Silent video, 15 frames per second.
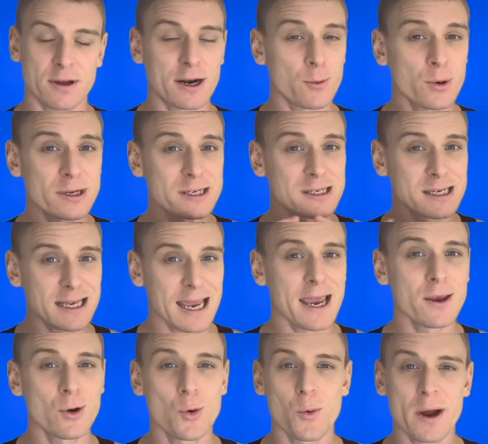I want to scare
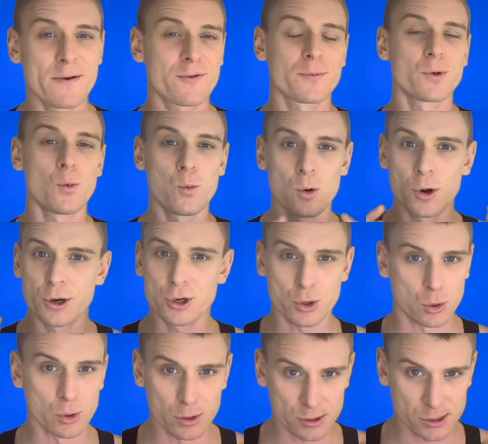you away from the word
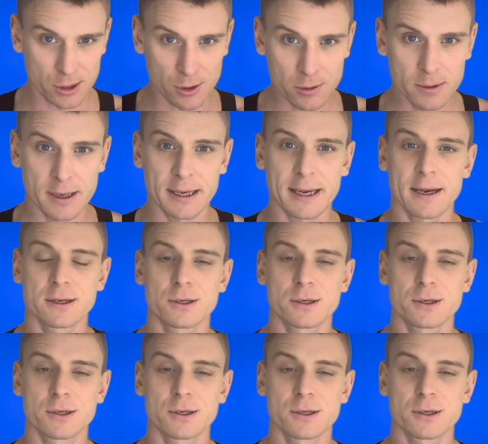cortisol, okay?